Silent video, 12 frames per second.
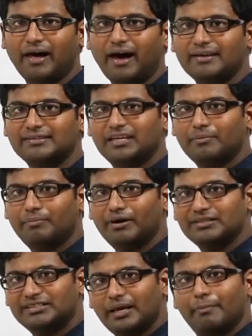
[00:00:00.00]
larger
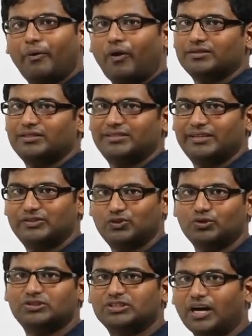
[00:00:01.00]
burst time processes
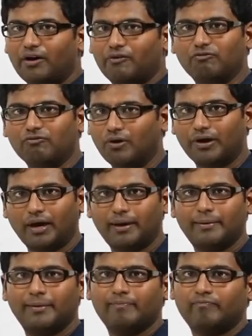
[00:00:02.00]
to starve.
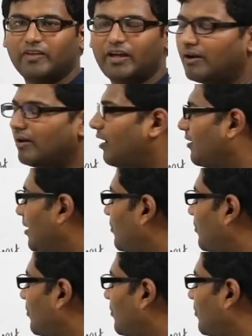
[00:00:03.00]
Okay, they are not